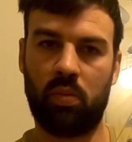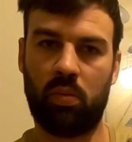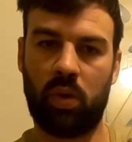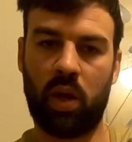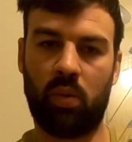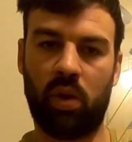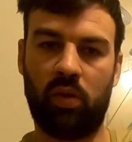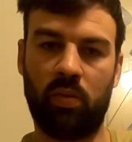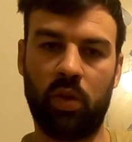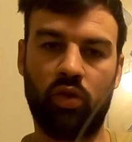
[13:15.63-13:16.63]
Get one of
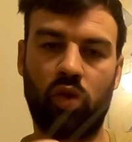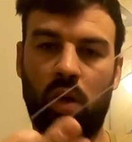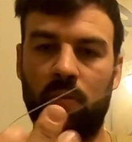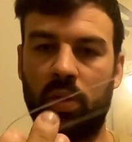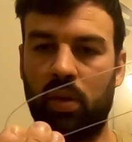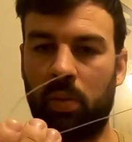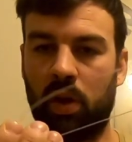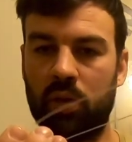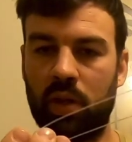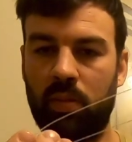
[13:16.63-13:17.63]
them to drop to the
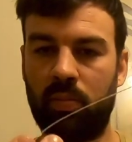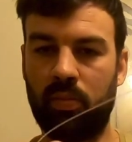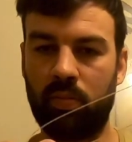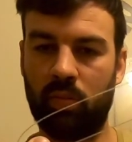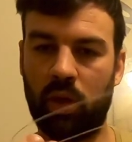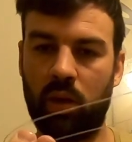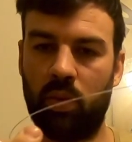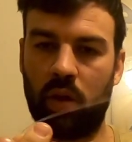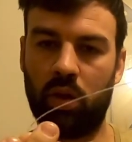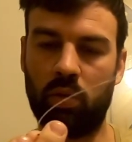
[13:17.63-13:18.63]
bottom. There we
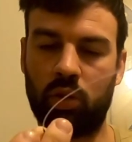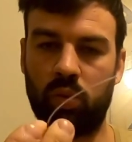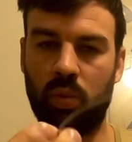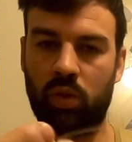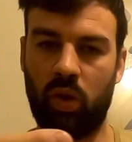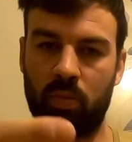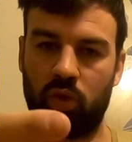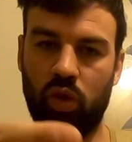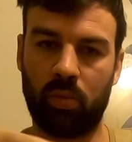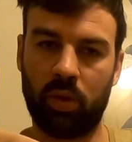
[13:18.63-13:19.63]
go. Crimps
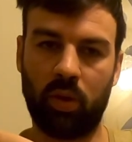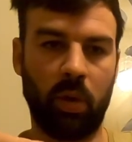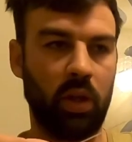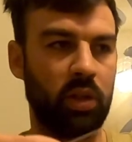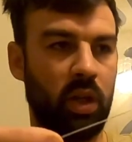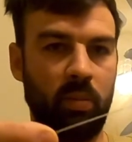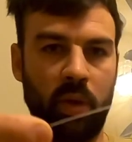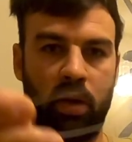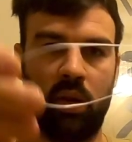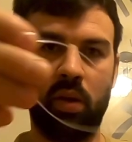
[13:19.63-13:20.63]
drop to the bottom,
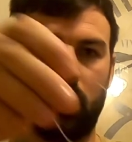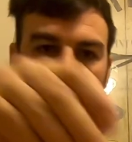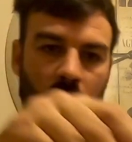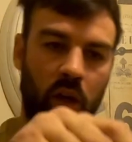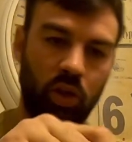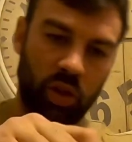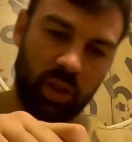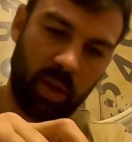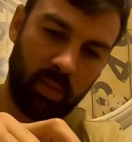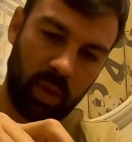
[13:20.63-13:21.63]
and just
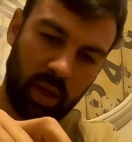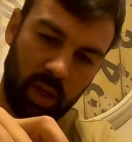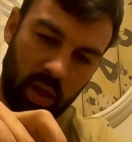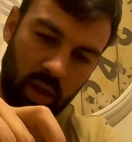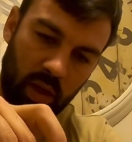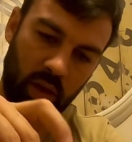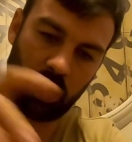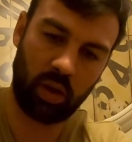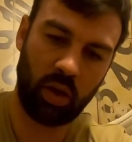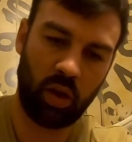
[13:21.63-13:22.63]
simply
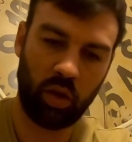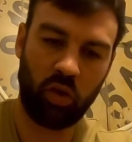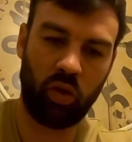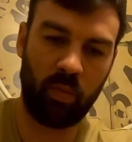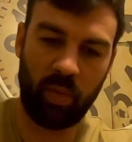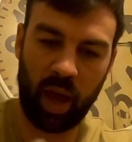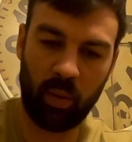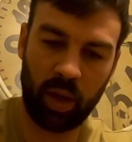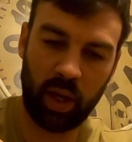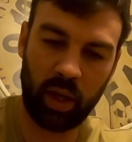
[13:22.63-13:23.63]
crimp that
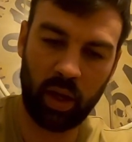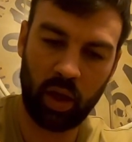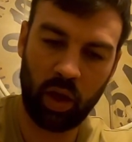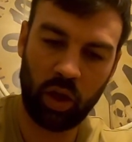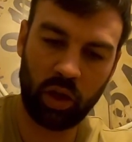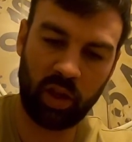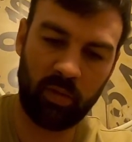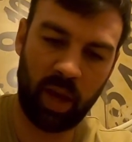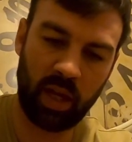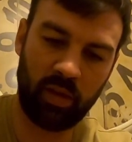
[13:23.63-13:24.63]
one in. Because I've
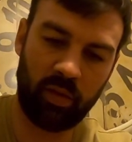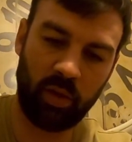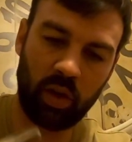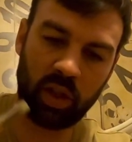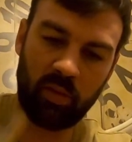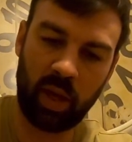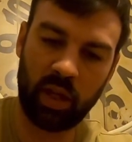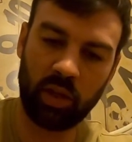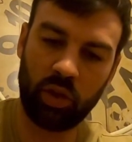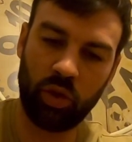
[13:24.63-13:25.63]
made the
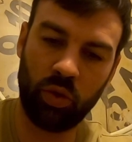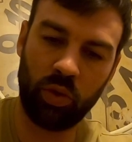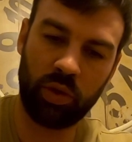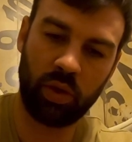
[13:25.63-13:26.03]
snood